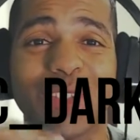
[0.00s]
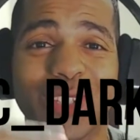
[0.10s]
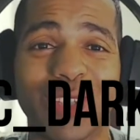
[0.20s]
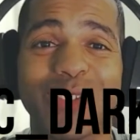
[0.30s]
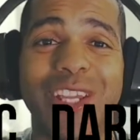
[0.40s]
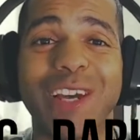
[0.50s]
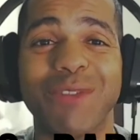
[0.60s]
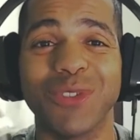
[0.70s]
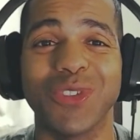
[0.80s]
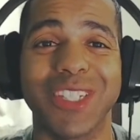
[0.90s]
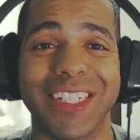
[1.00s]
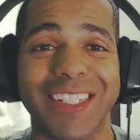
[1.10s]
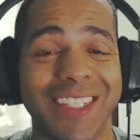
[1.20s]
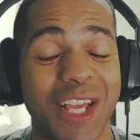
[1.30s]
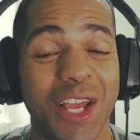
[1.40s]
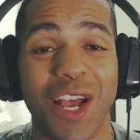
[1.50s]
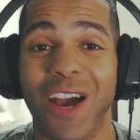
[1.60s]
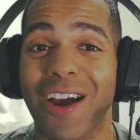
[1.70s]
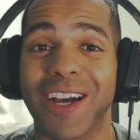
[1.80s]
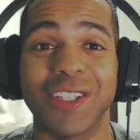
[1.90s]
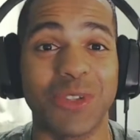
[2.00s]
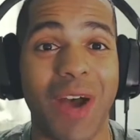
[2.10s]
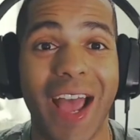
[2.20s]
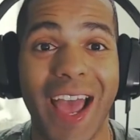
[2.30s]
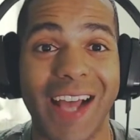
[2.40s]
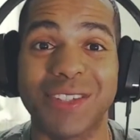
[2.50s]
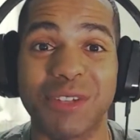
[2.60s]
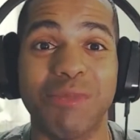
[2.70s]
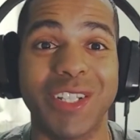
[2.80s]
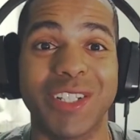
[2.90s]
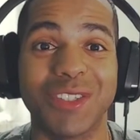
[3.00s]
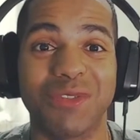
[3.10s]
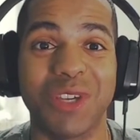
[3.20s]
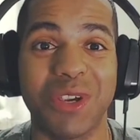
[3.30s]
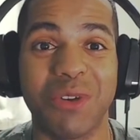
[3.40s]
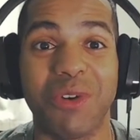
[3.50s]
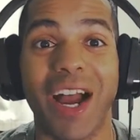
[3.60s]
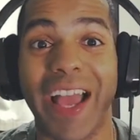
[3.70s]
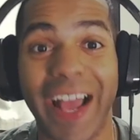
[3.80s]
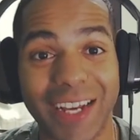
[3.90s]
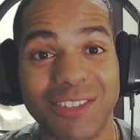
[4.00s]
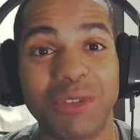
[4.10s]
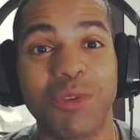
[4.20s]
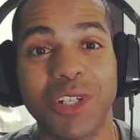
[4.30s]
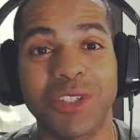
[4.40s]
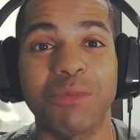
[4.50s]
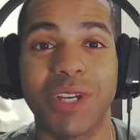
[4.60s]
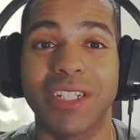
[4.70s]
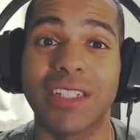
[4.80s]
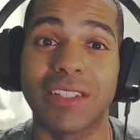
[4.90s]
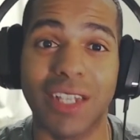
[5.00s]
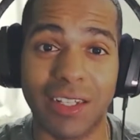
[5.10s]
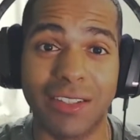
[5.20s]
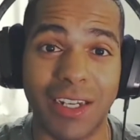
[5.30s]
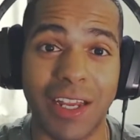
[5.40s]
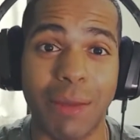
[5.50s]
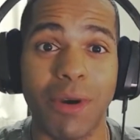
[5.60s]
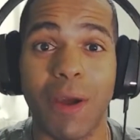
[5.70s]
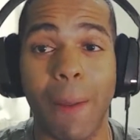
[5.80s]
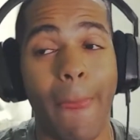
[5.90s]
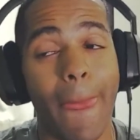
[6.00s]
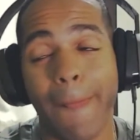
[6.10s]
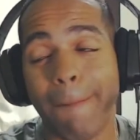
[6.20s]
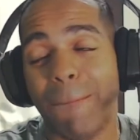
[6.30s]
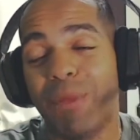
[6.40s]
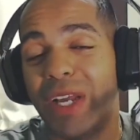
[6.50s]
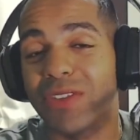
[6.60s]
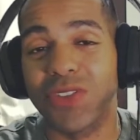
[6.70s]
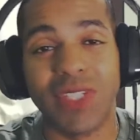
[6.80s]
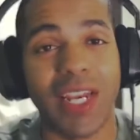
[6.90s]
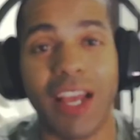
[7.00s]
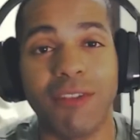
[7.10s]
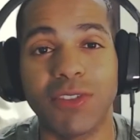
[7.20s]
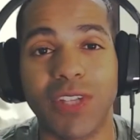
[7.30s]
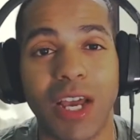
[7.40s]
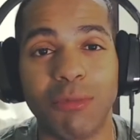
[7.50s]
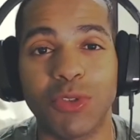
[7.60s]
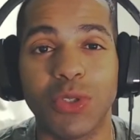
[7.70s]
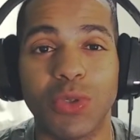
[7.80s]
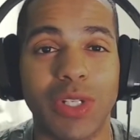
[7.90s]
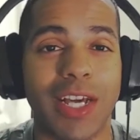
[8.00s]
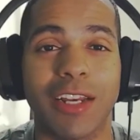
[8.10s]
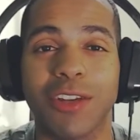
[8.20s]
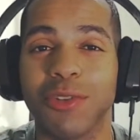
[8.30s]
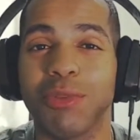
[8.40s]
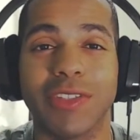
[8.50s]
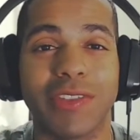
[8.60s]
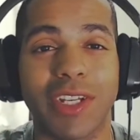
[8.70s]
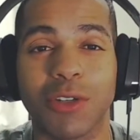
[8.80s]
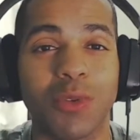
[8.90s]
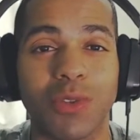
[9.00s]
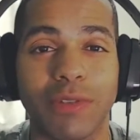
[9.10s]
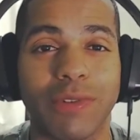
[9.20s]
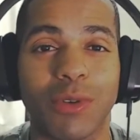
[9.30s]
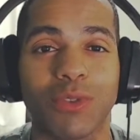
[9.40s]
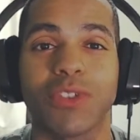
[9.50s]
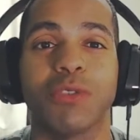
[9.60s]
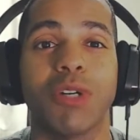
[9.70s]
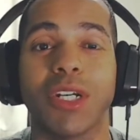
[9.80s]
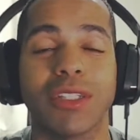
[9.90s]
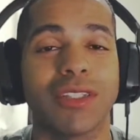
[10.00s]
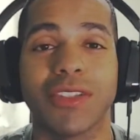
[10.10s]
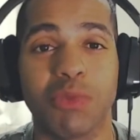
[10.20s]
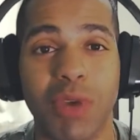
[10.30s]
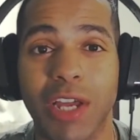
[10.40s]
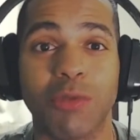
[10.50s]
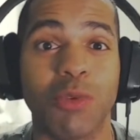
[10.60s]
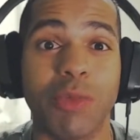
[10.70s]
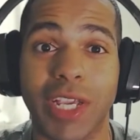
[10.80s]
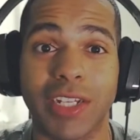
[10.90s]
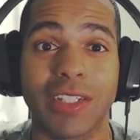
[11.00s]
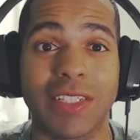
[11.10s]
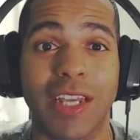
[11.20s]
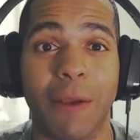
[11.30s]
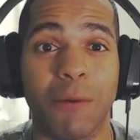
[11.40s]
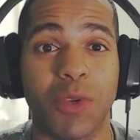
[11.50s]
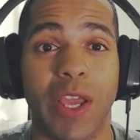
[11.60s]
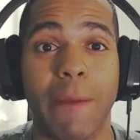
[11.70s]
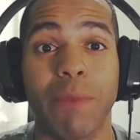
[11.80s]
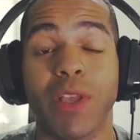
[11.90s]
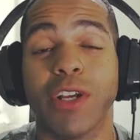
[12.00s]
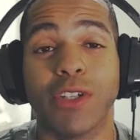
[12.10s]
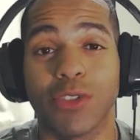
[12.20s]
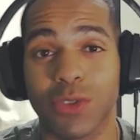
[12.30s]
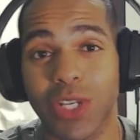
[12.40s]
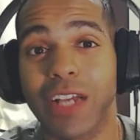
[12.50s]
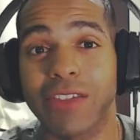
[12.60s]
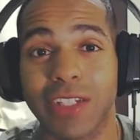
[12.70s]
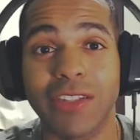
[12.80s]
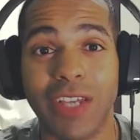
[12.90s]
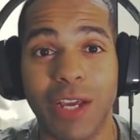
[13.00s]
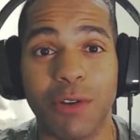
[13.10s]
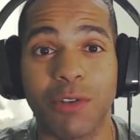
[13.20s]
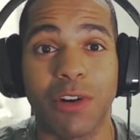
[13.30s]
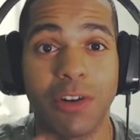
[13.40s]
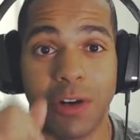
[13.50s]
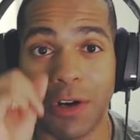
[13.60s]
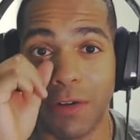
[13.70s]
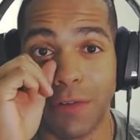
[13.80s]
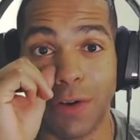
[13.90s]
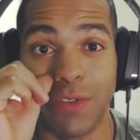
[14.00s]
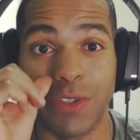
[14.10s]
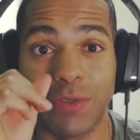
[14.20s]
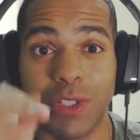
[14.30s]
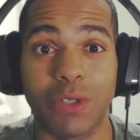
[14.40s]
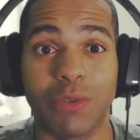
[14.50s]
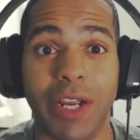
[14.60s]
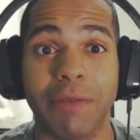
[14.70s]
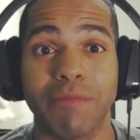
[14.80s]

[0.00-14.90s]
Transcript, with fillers: There's levels to this. All right, so I had to make this video. I actually wanted to make this yesterday, but I just didn't have the time to do it. Had a little bit of technical difficulties, but doesn't matter. We're making it today. Okay, so you guys see the title of, uh, of this video, right?